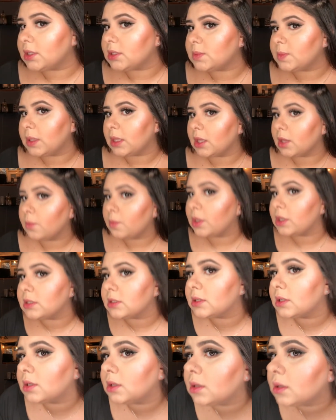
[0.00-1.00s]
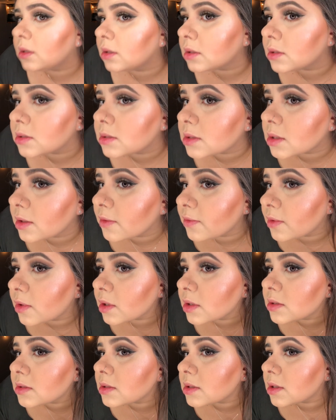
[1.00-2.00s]
pink in person. Let's see if you
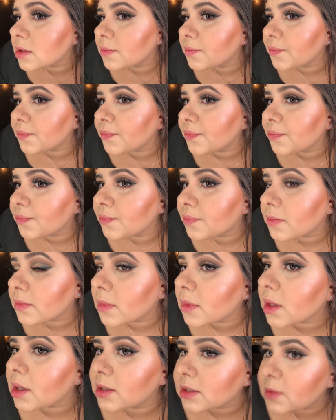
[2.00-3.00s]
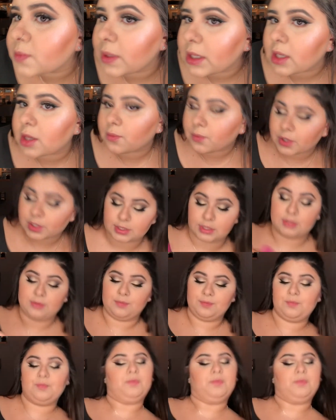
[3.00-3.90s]
can see it. It's pink in person.